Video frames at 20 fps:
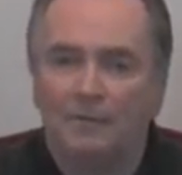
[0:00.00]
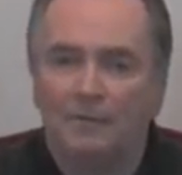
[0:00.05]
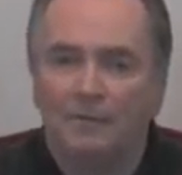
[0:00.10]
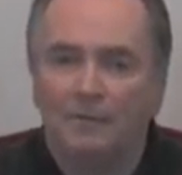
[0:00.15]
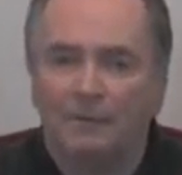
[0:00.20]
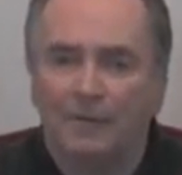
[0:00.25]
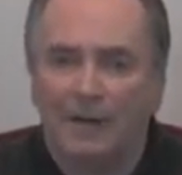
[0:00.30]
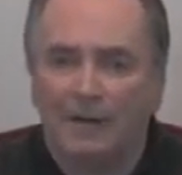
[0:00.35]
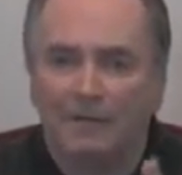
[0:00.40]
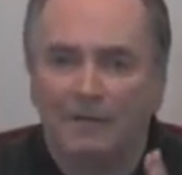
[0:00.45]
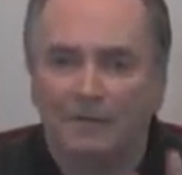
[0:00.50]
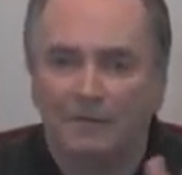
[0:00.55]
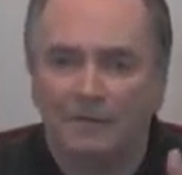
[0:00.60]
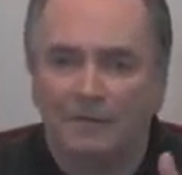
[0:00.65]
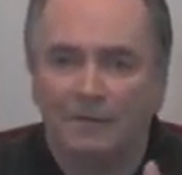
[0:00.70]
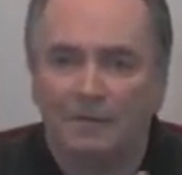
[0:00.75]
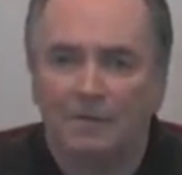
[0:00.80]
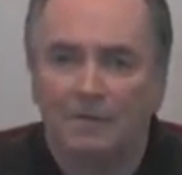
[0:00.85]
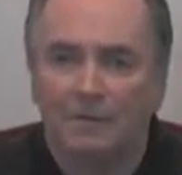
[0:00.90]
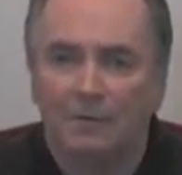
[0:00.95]
so that's
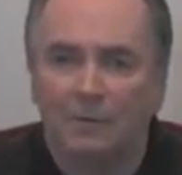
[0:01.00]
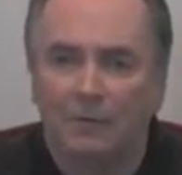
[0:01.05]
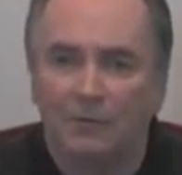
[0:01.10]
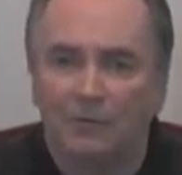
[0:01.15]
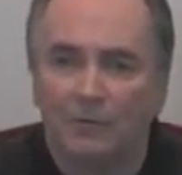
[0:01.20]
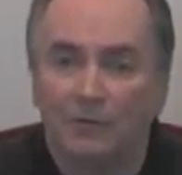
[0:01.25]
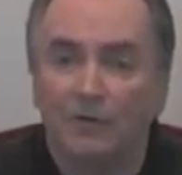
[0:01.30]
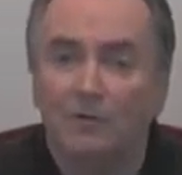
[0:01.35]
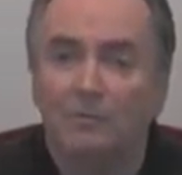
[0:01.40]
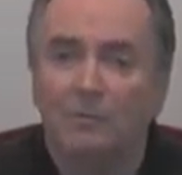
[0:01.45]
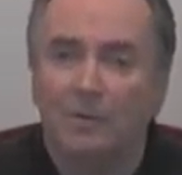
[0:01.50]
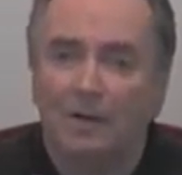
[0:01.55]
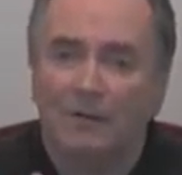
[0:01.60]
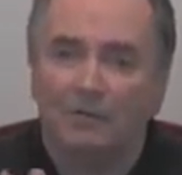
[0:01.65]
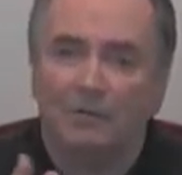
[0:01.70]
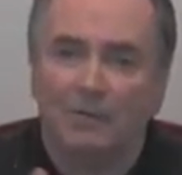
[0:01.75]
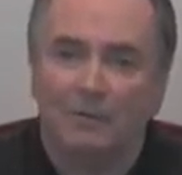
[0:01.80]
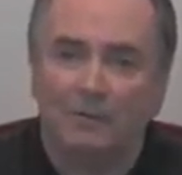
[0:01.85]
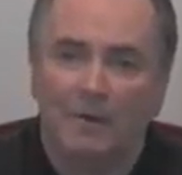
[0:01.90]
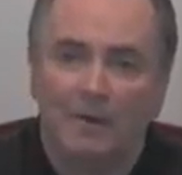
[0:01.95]
the cause of this, but
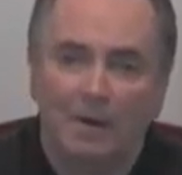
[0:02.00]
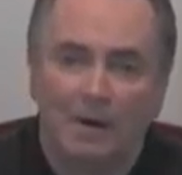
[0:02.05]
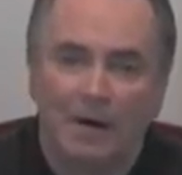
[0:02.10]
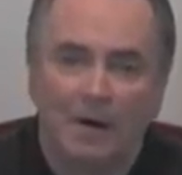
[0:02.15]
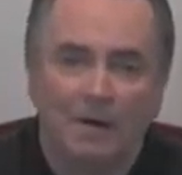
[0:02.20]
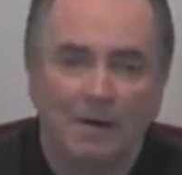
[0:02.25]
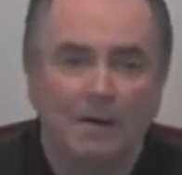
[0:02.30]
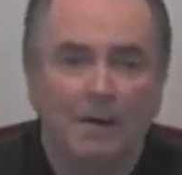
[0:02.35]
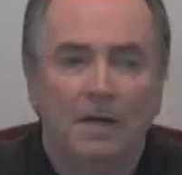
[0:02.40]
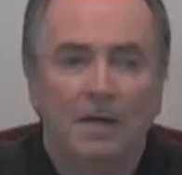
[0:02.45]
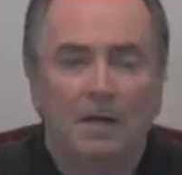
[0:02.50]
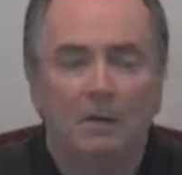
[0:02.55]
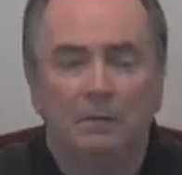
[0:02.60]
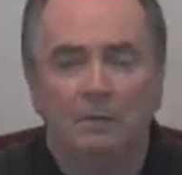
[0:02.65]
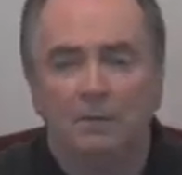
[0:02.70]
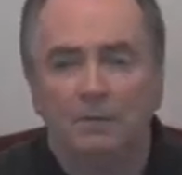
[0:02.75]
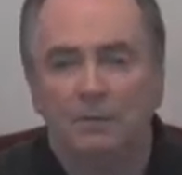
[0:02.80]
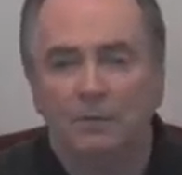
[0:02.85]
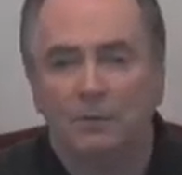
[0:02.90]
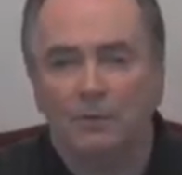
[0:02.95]
let's get right on.
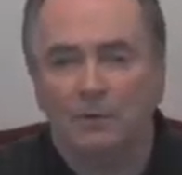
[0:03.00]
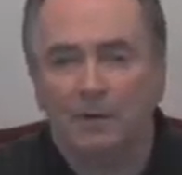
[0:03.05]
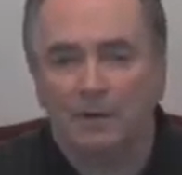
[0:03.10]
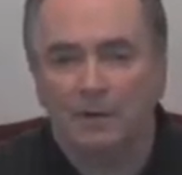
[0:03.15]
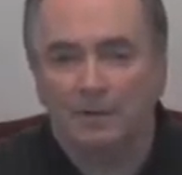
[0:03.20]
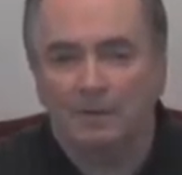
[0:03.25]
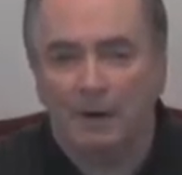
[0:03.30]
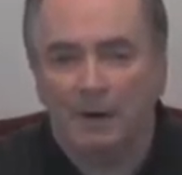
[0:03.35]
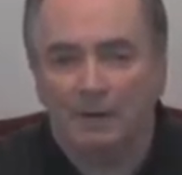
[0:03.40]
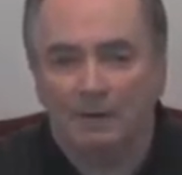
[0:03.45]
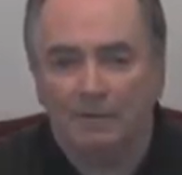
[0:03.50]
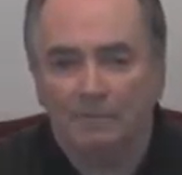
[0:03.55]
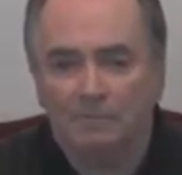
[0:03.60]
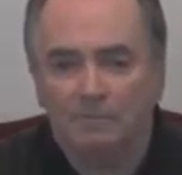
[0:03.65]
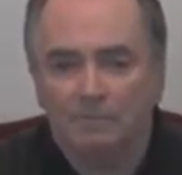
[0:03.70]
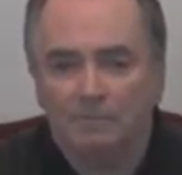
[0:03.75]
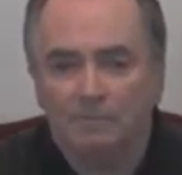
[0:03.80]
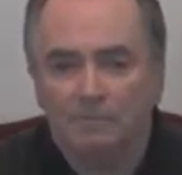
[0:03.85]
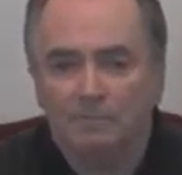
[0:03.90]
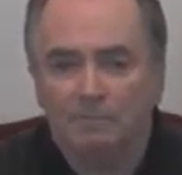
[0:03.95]
We were talking about,
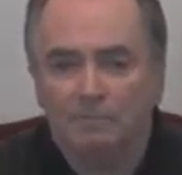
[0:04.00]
